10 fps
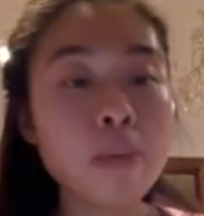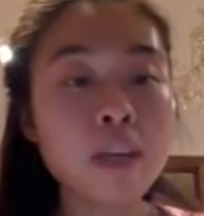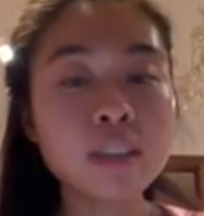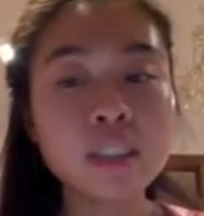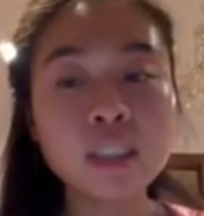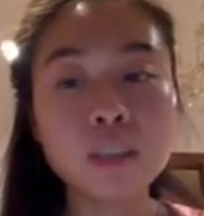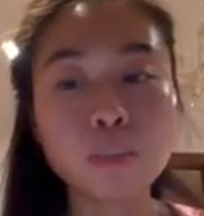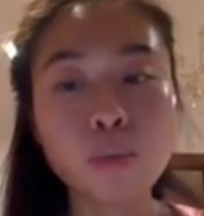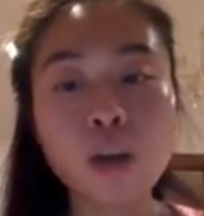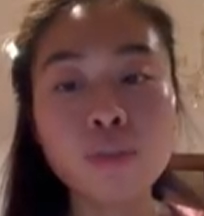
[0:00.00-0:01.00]
make a decent
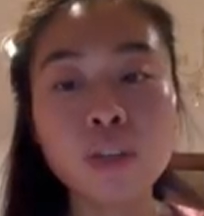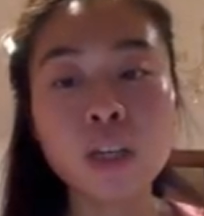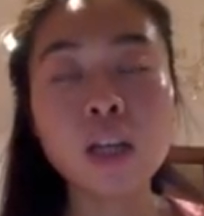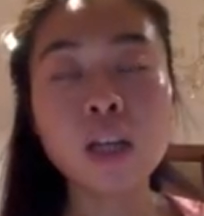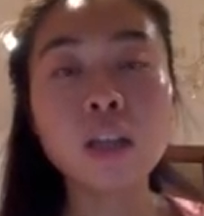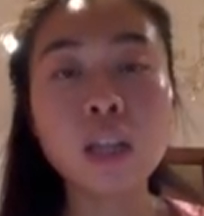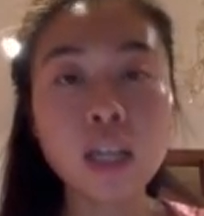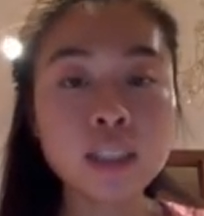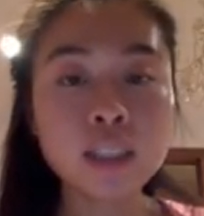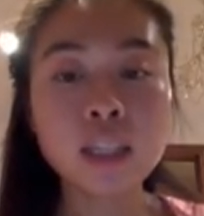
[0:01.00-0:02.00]
profit, like I
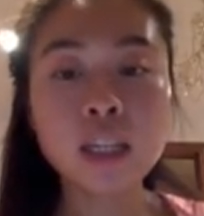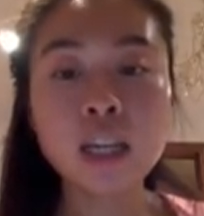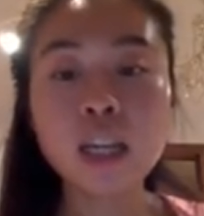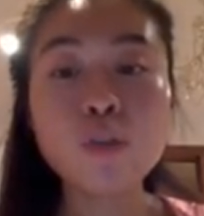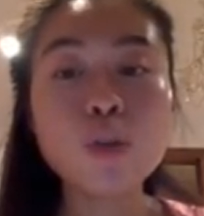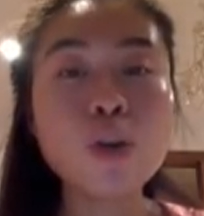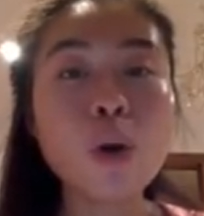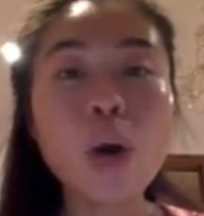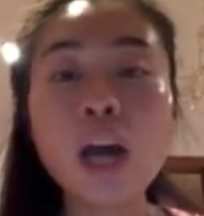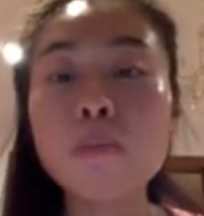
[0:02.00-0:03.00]
said again, if you know
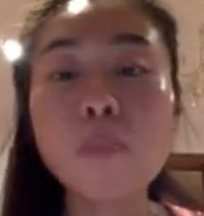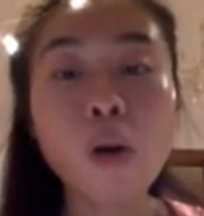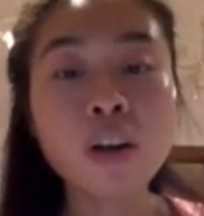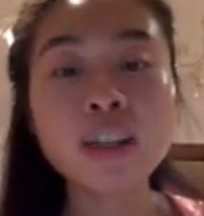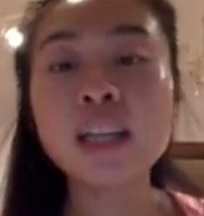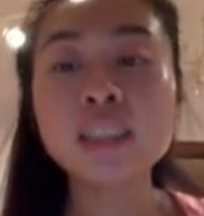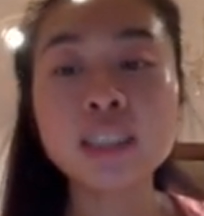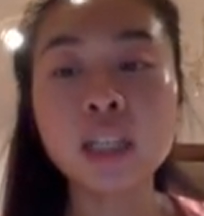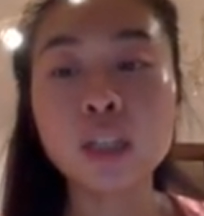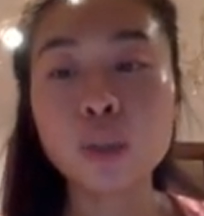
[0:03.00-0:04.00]
how to market and
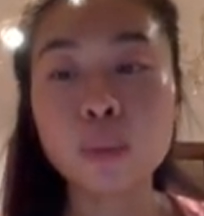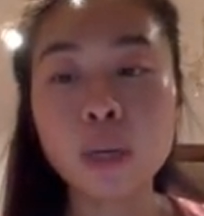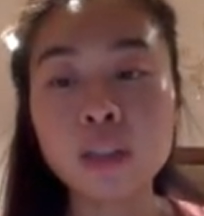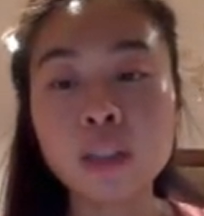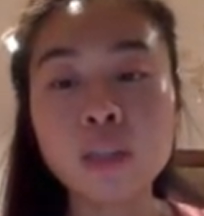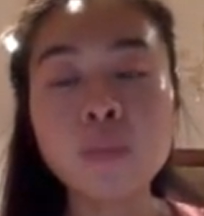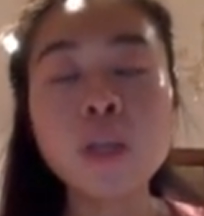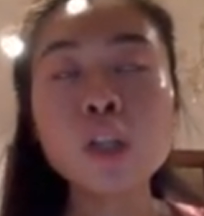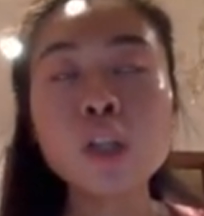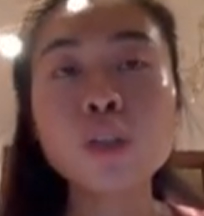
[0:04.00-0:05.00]
sell it correctly.
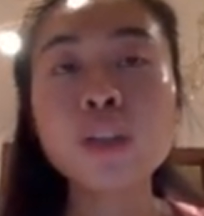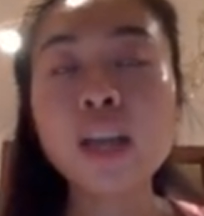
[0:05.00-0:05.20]
So